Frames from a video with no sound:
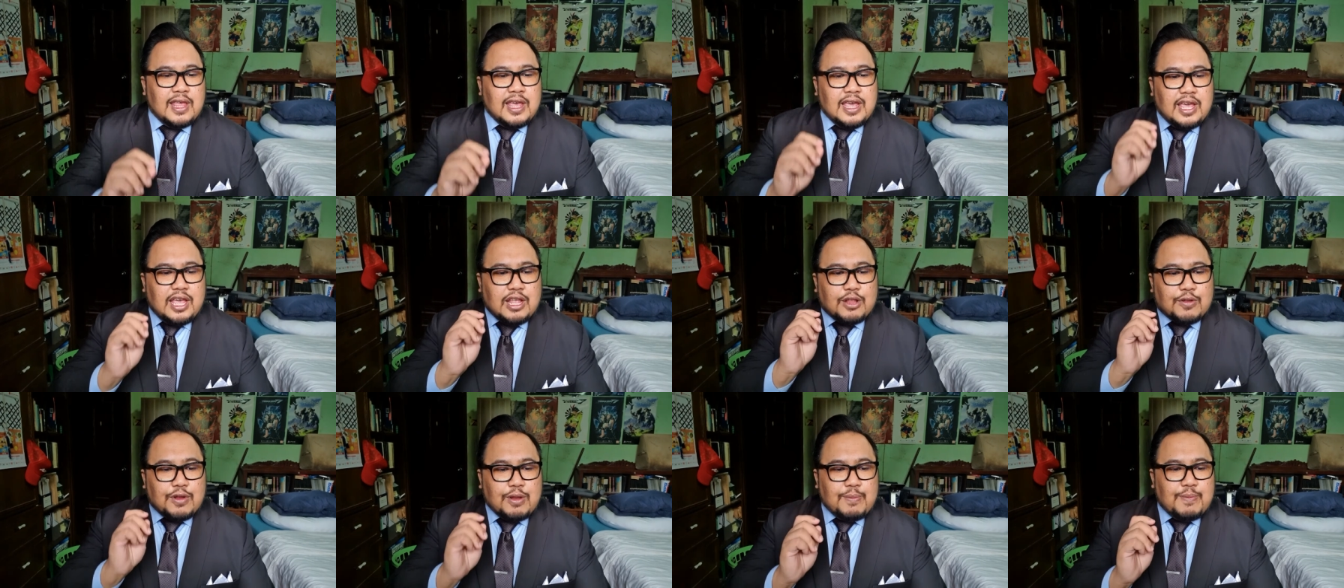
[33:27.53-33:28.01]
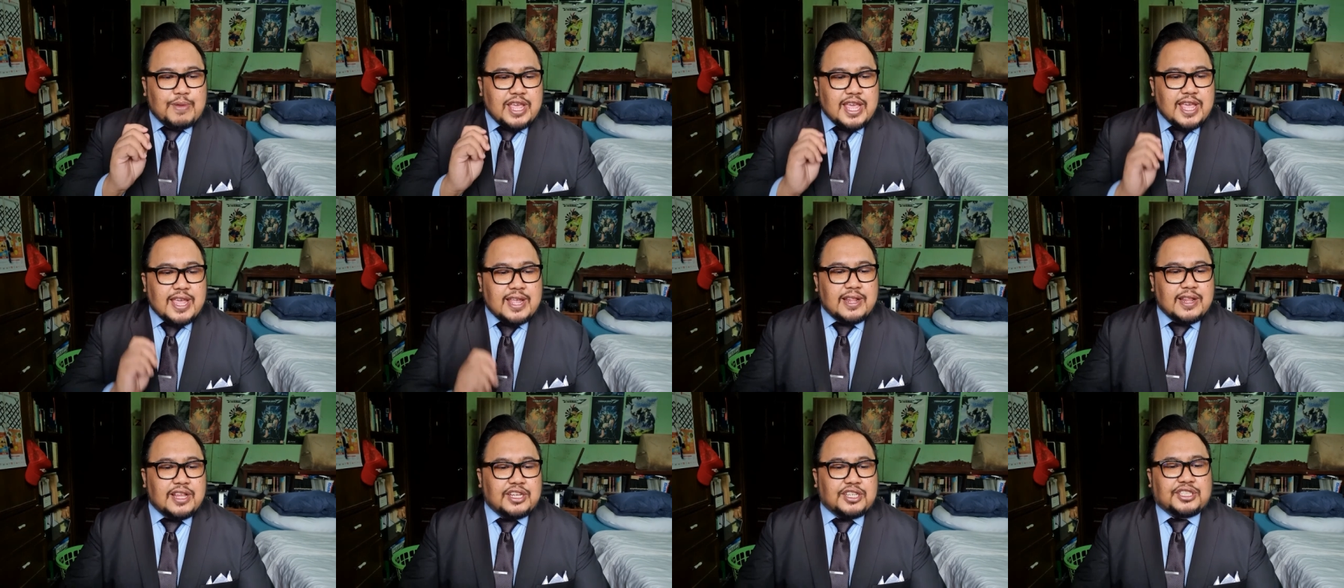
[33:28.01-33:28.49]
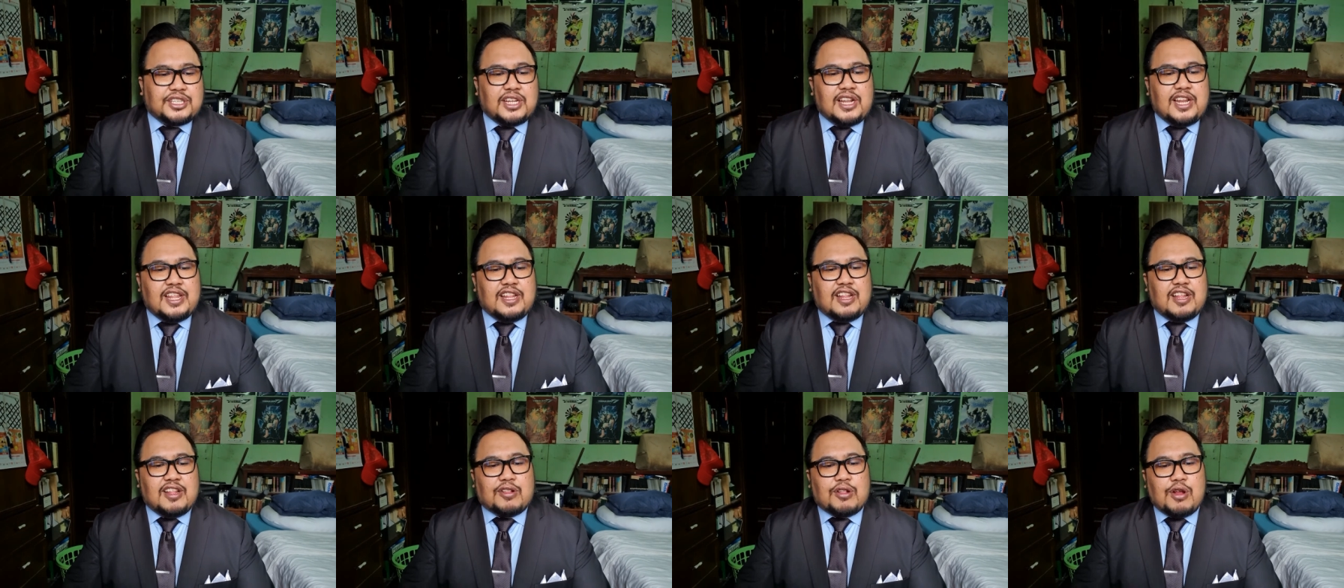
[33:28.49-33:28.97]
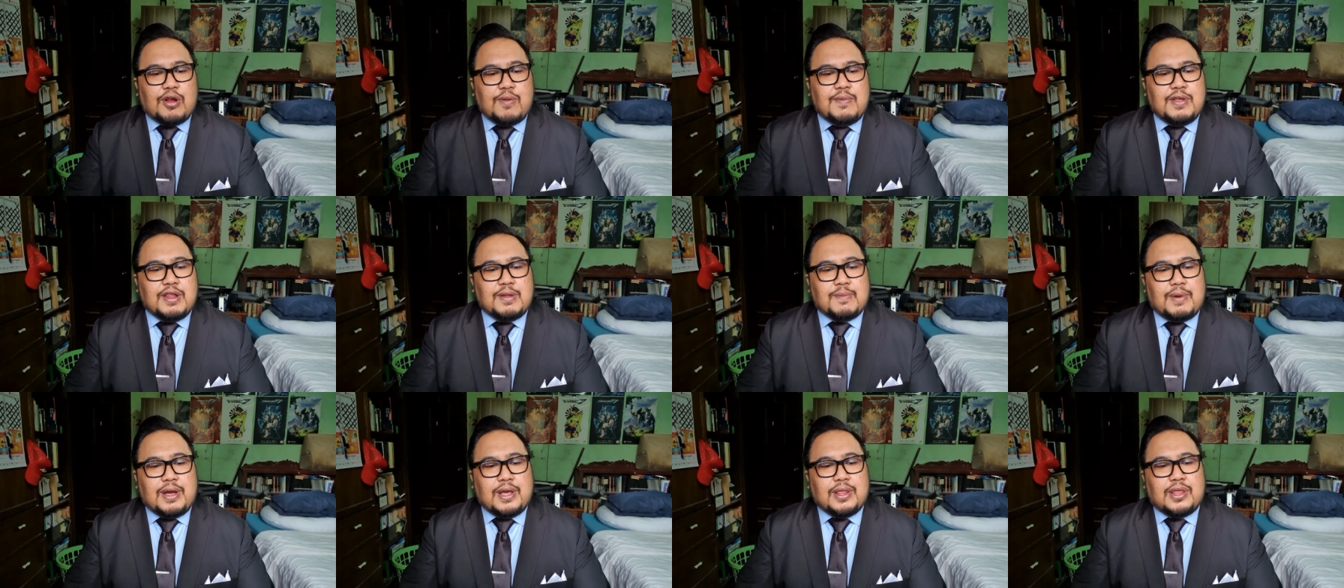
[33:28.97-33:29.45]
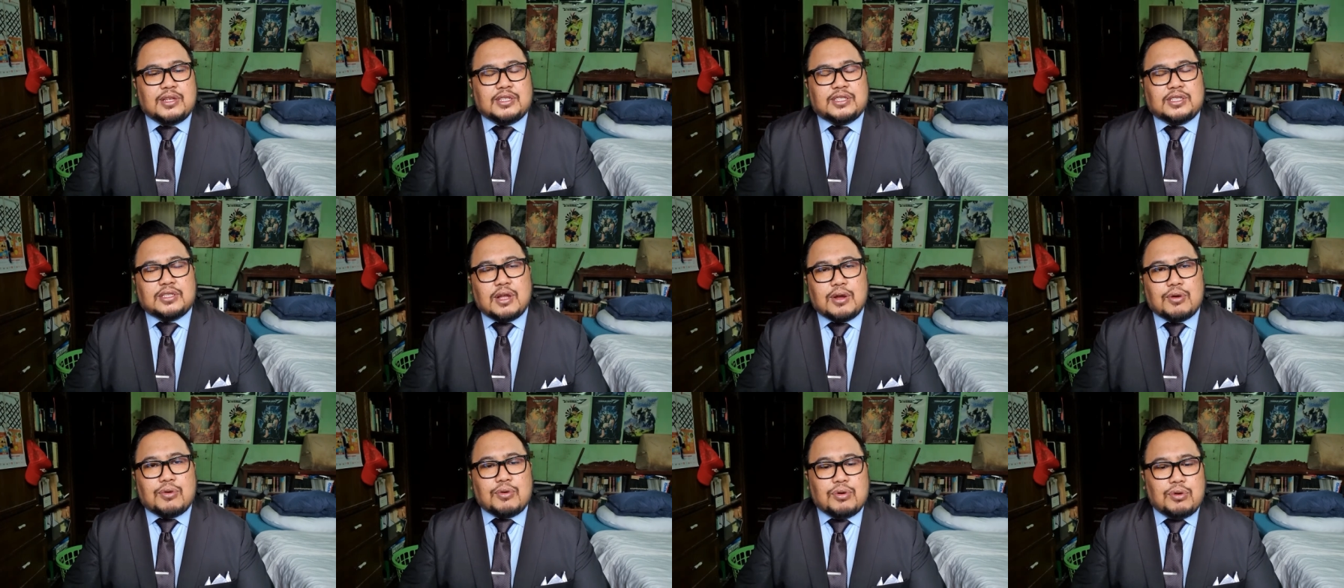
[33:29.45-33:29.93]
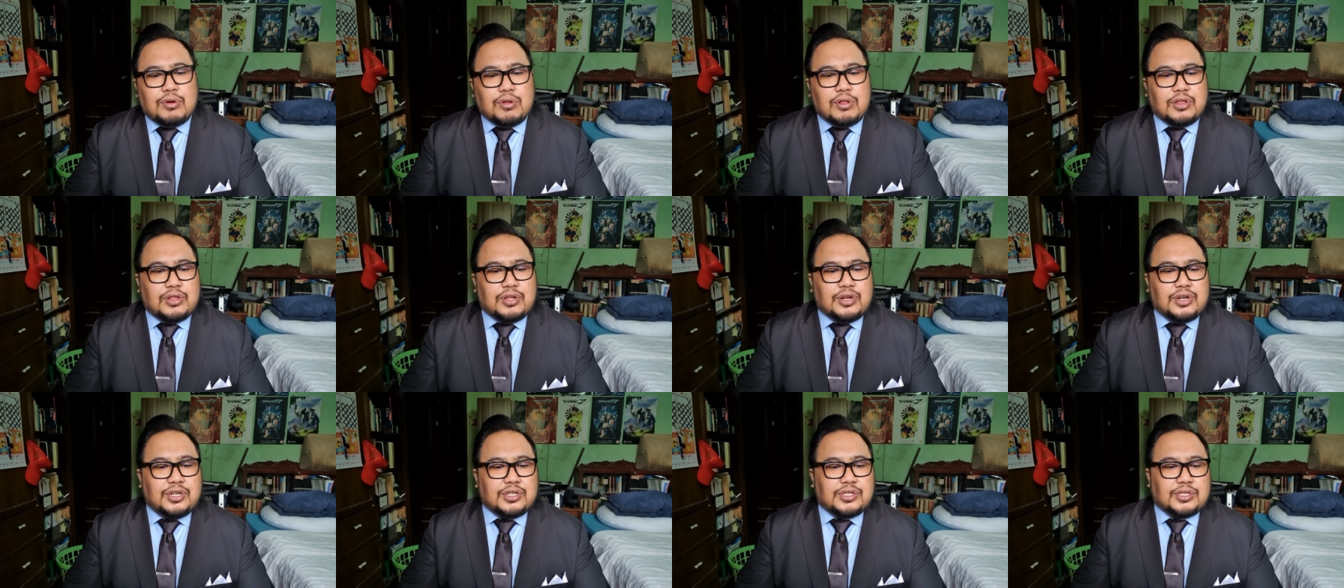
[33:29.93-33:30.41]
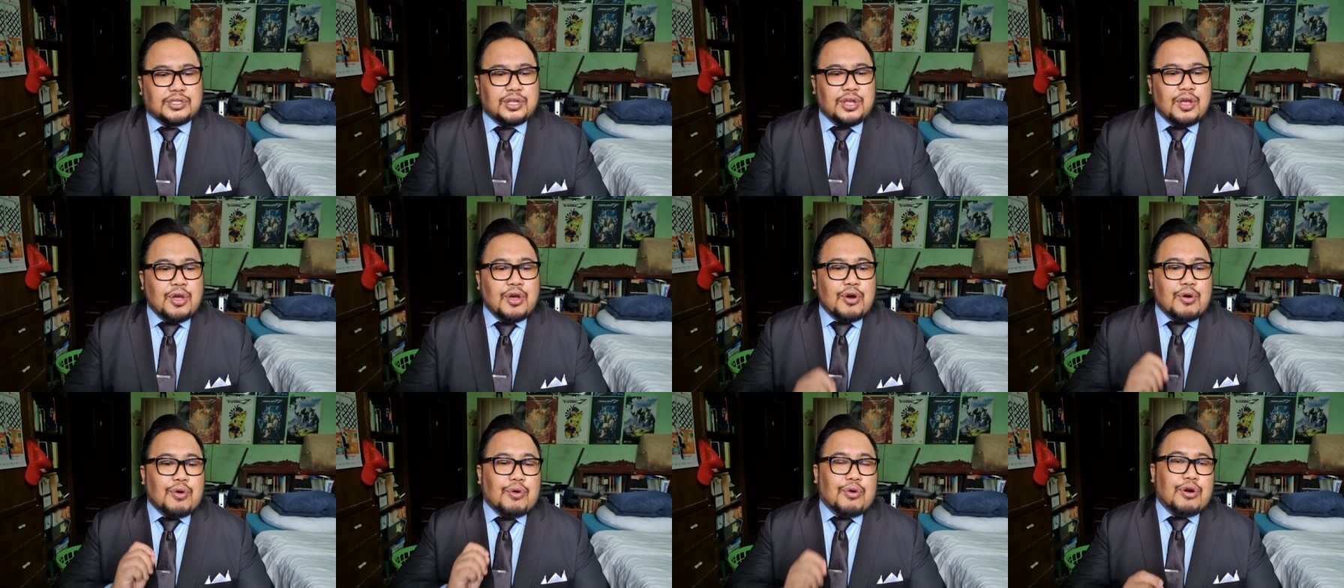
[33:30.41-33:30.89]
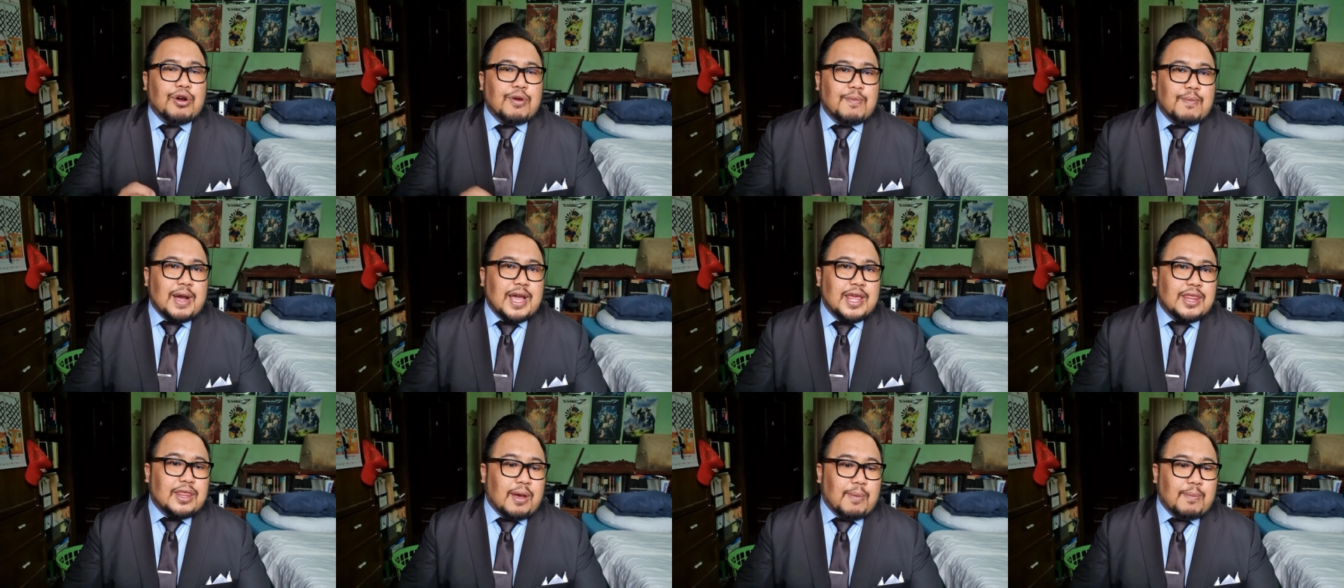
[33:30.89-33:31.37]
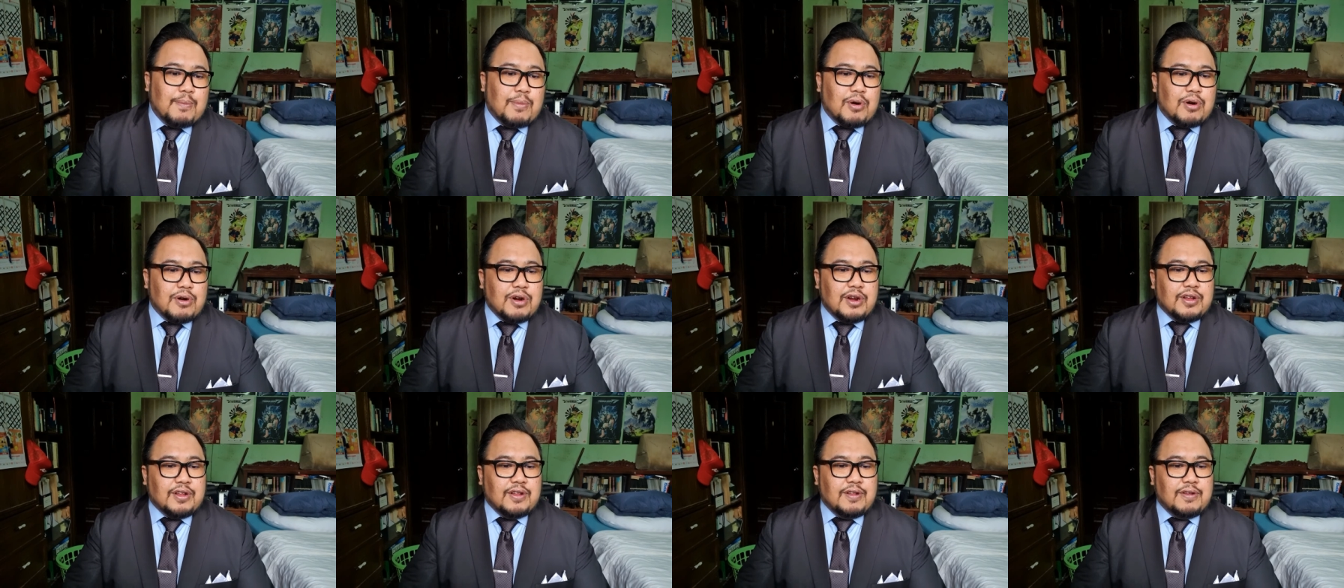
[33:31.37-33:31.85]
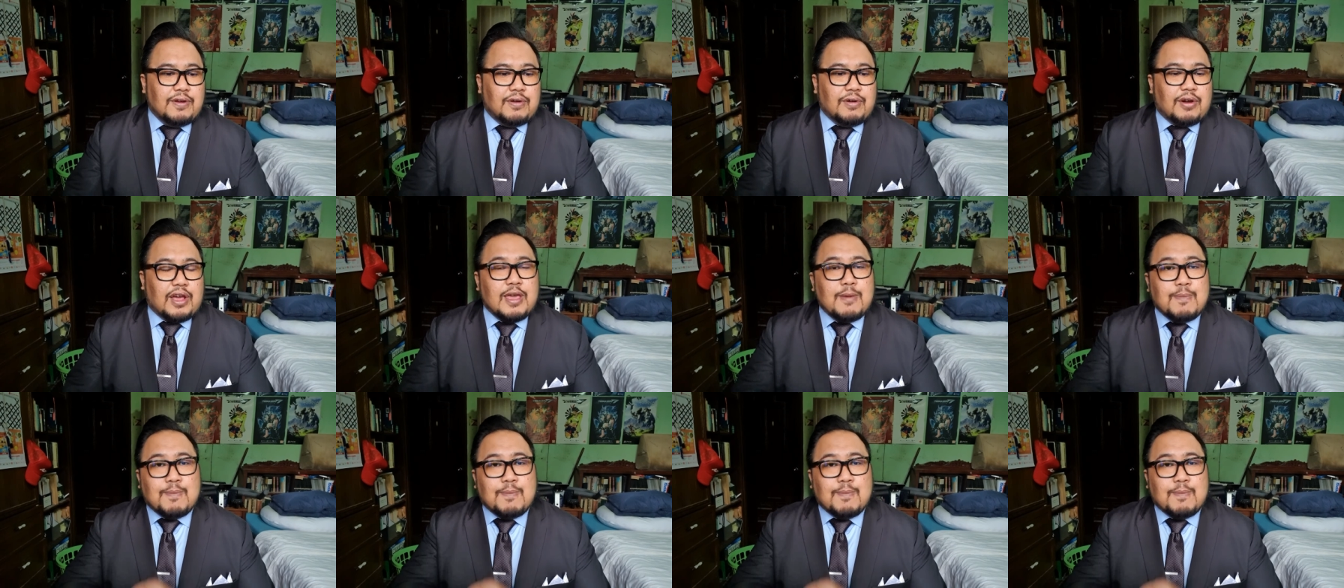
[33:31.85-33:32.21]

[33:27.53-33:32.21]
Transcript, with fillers: It will be initially determined by the stockholders or by the board, okay?